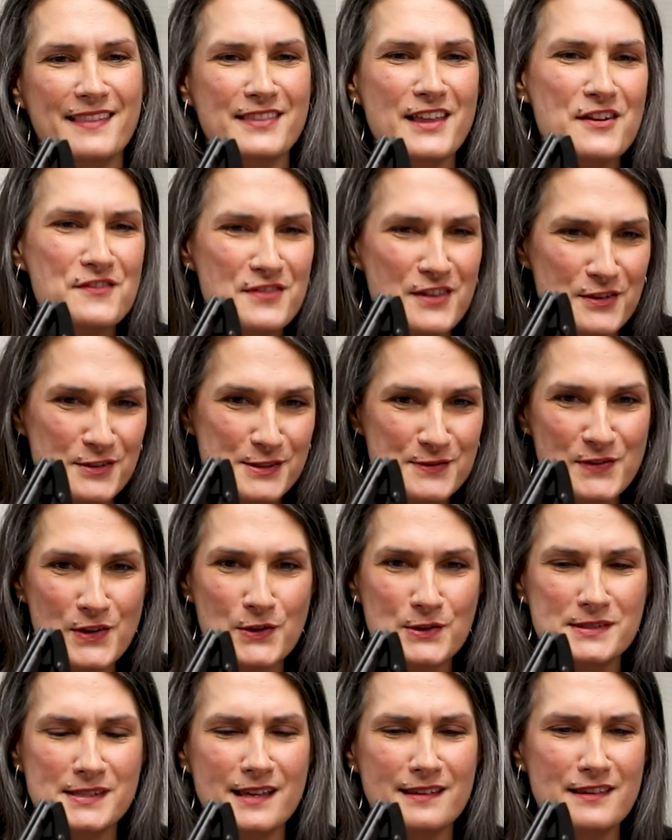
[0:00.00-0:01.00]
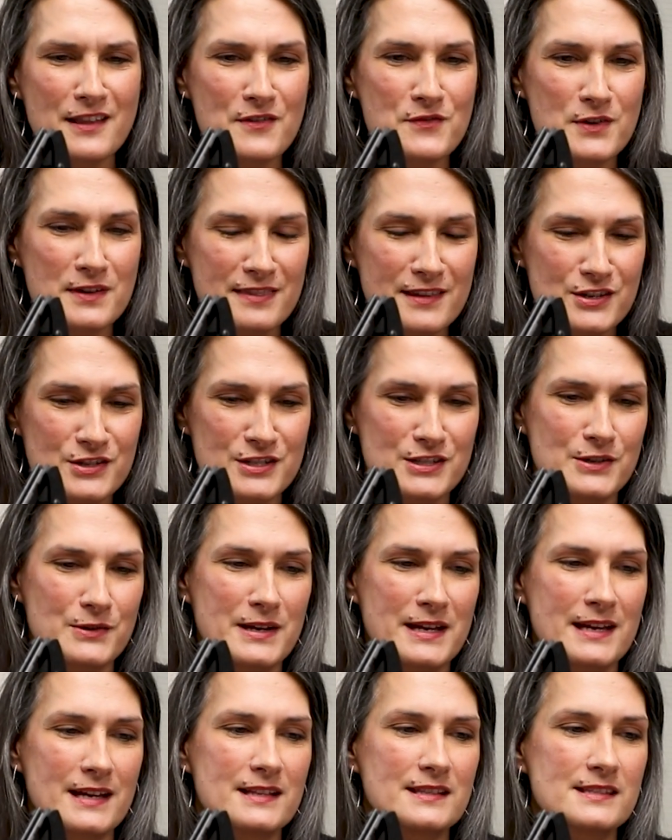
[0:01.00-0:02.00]
love those folks. I love what they're
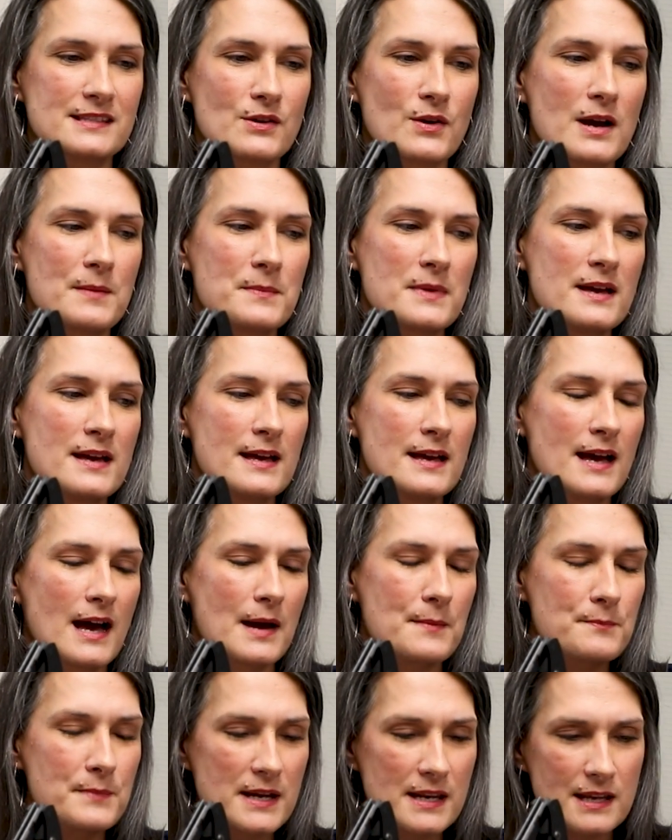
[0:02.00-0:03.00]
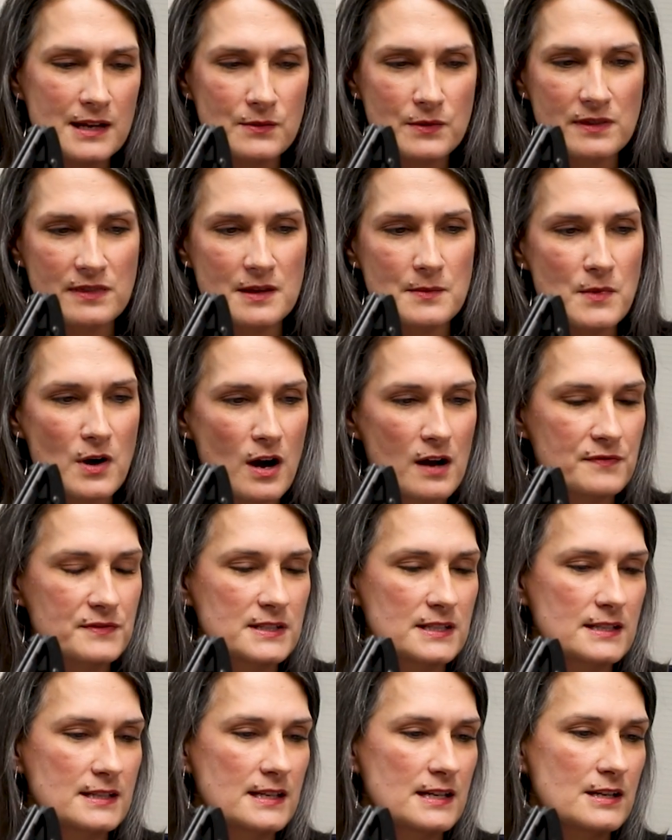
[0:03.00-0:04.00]
doing. And so I'm meeting with them
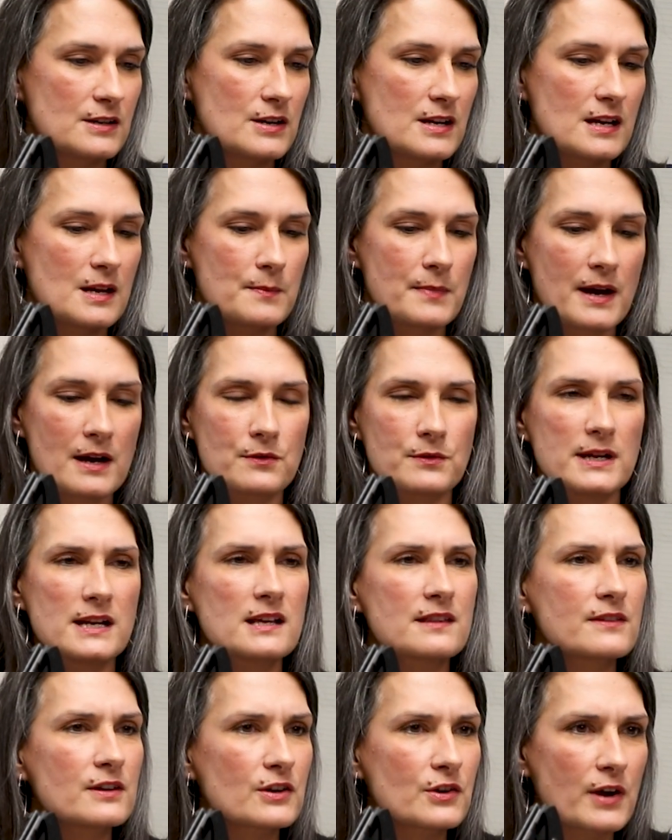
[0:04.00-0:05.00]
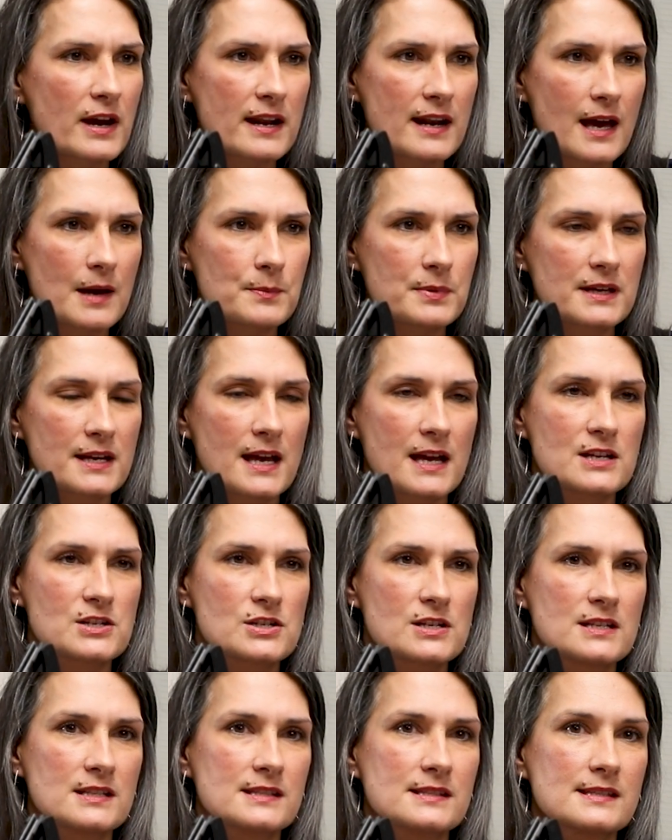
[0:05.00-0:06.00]
often, hearing about reading their grant
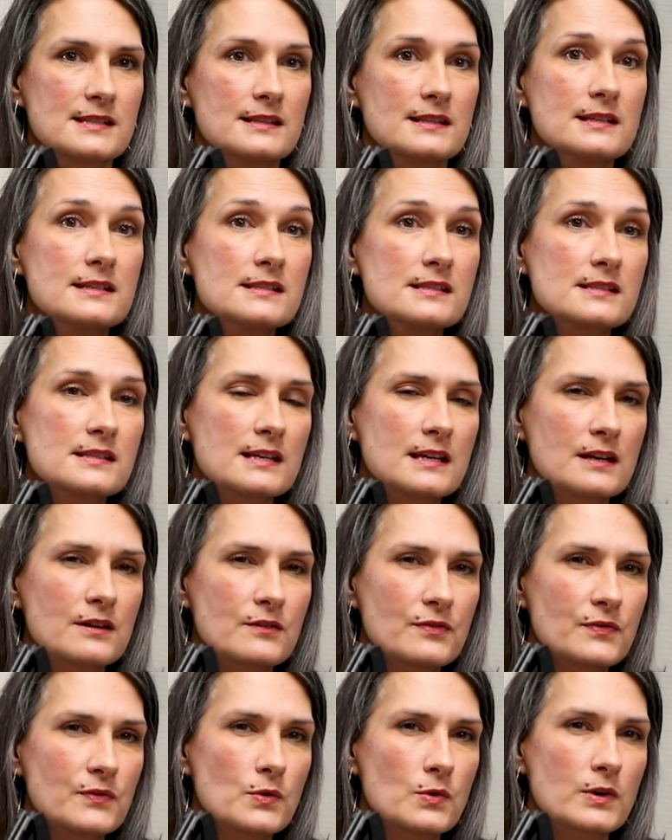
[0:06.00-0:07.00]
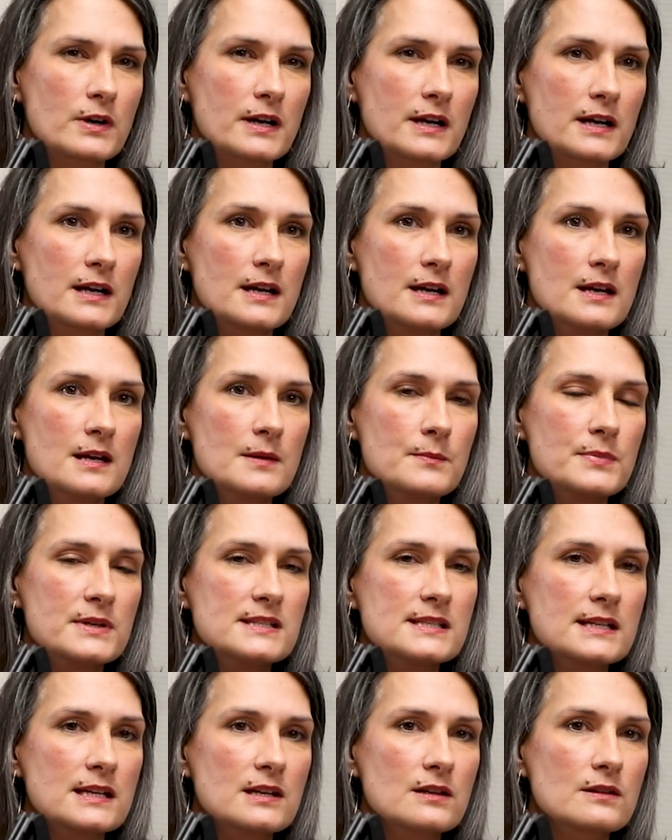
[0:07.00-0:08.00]
applications and listening for
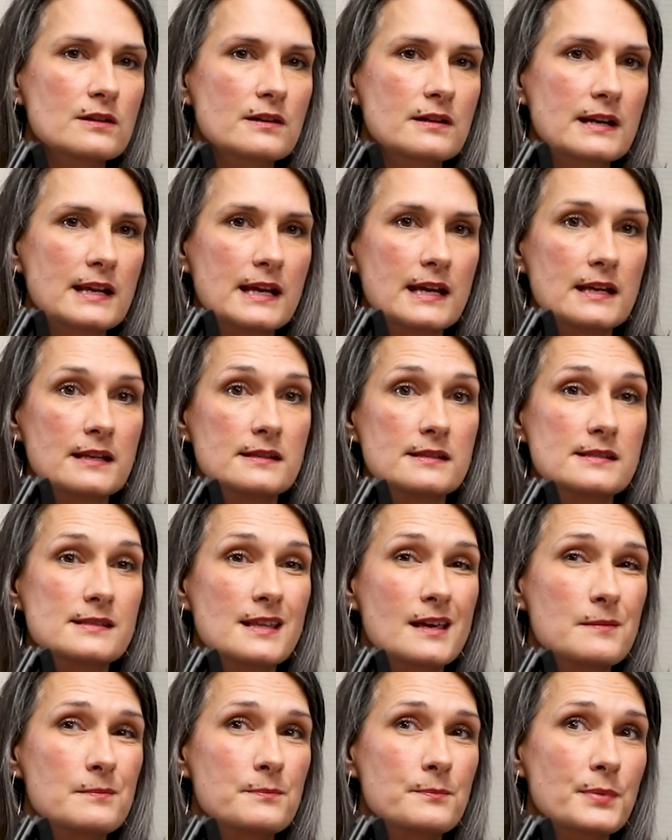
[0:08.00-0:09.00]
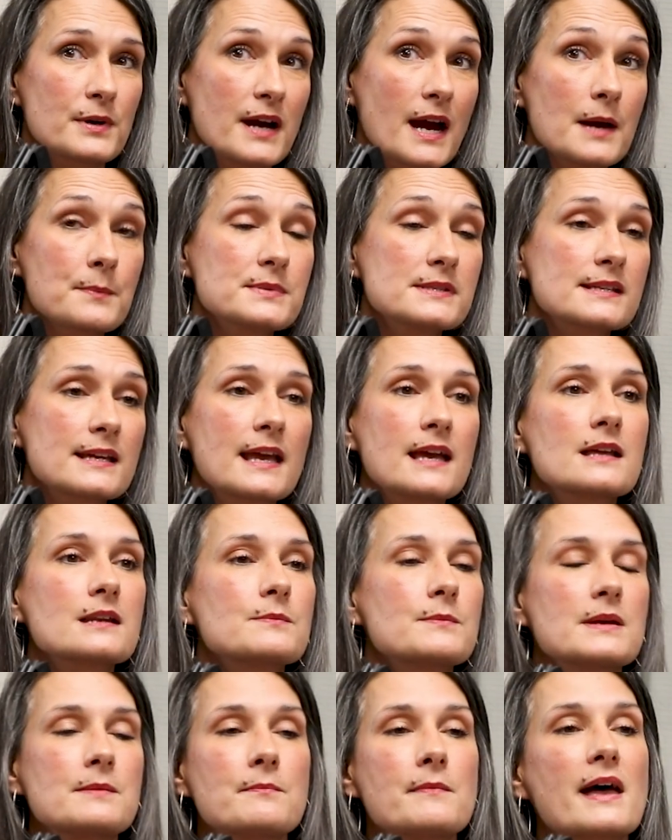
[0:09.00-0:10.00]
particular needs that perhaps can't
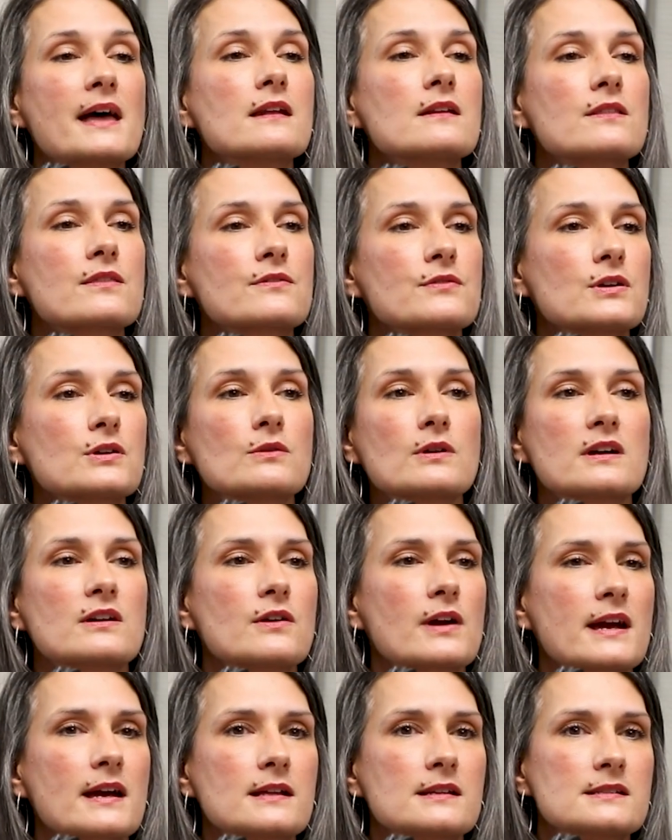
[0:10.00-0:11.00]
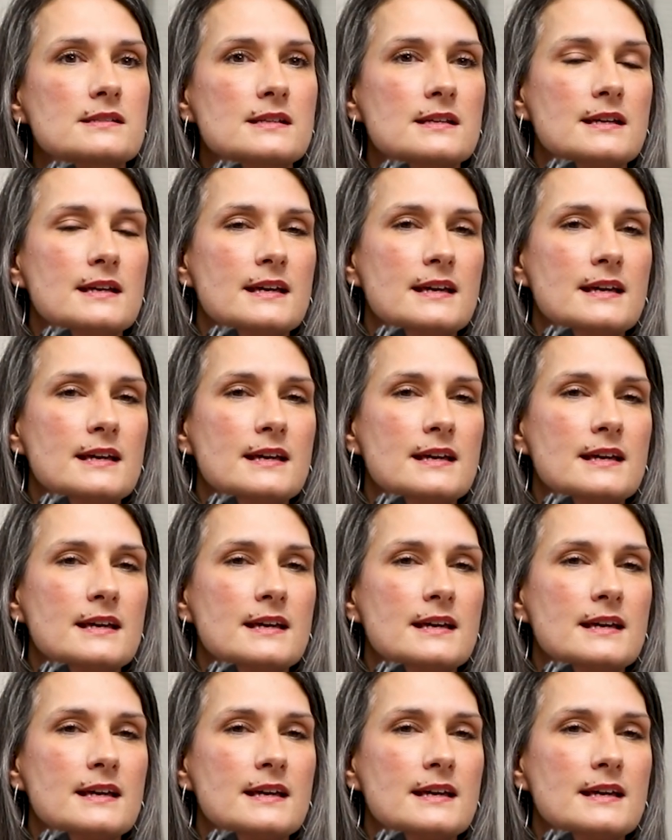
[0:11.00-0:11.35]
be met through a grant.